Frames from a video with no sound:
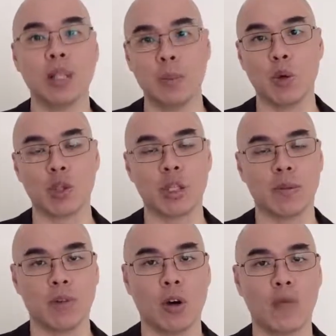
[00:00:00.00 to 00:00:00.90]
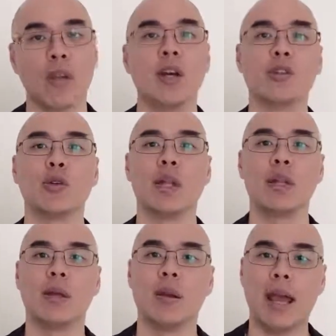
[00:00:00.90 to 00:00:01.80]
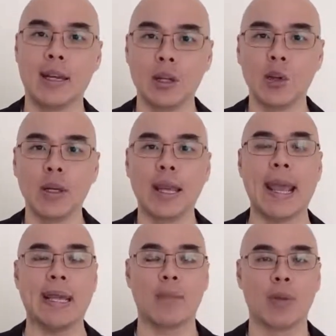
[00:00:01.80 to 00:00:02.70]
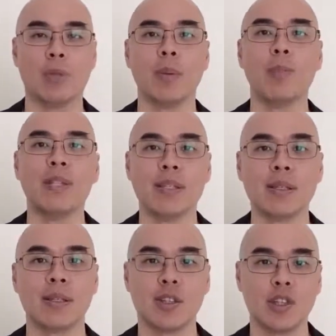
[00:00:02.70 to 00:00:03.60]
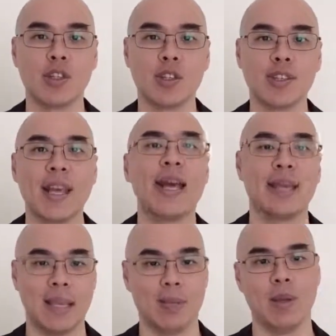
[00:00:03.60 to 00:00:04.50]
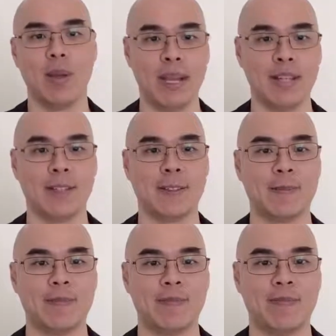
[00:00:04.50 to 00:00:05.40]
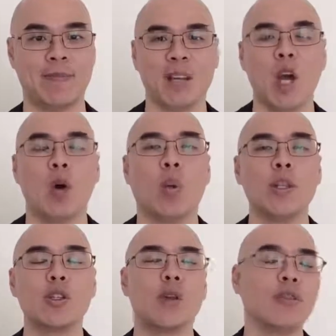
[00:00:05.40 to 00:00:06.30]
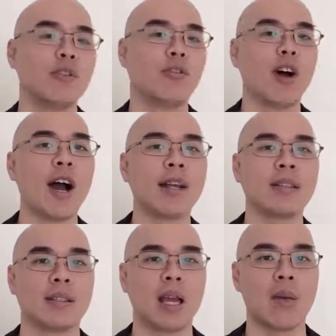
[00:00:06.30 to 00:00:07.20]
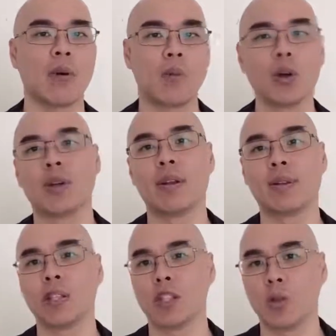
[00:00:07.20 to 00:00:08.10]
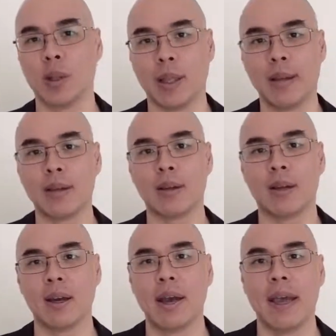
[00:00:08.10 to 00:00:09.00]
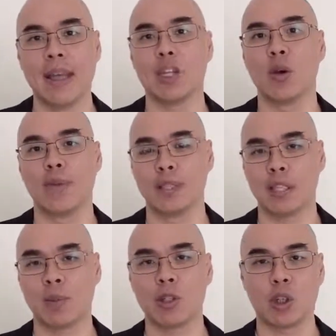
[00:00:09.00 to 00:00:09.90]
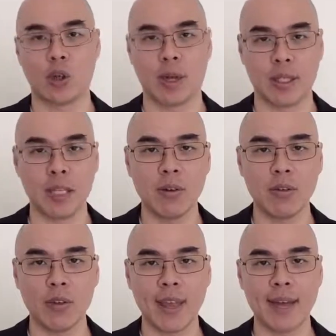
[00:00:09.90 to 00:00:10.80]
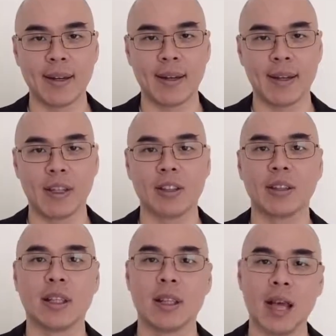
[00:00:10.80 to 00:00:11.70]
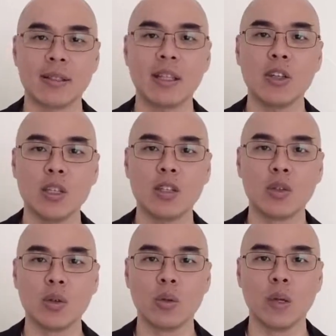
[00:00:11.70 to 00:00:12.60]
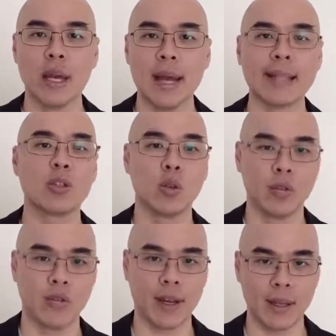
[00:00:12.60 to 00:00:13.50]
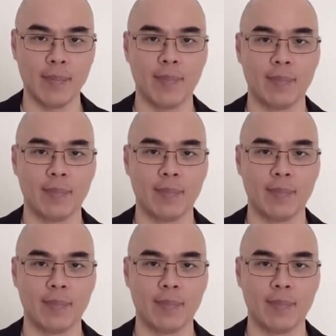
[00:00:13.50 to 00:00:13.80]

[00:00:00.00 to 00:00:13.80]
emotion involved so that the adequate and the proper business decisions can be made. Once you have defined the type of board of directors you would like and you have established your criteria for that, the last thing you need to do is go and find them.